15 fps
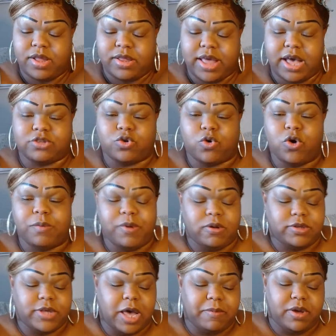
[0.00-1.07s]
that
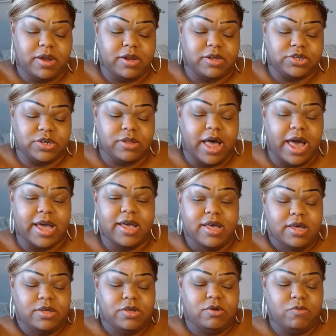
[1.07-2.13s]
Scorpio type of energy, like
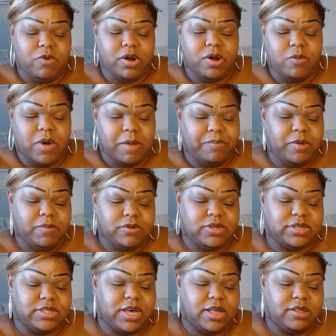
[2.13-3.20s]
you wondering why people
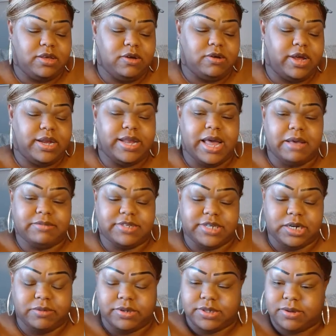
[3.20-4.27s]
just telling you they damn
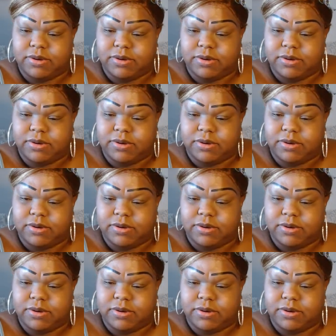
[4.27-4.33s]
secrets.